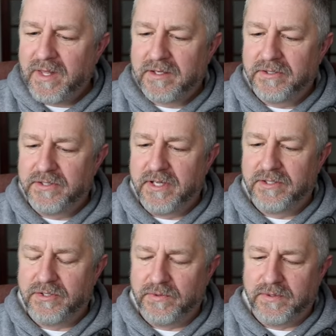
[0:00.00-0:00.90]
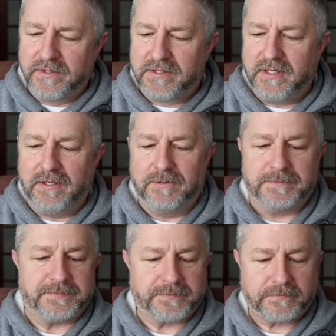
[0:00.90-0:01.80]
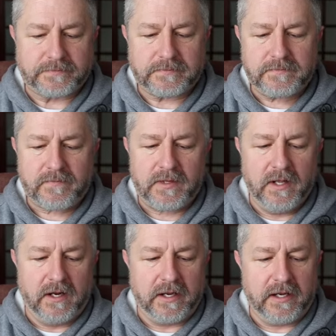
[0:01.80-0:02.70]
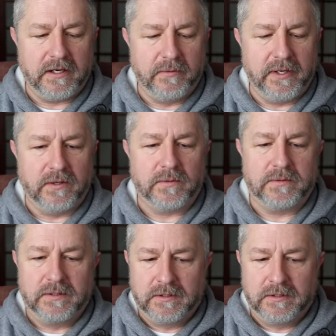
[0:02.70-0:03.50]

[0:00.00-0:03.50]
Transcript: Good to see you. Okay, here we go.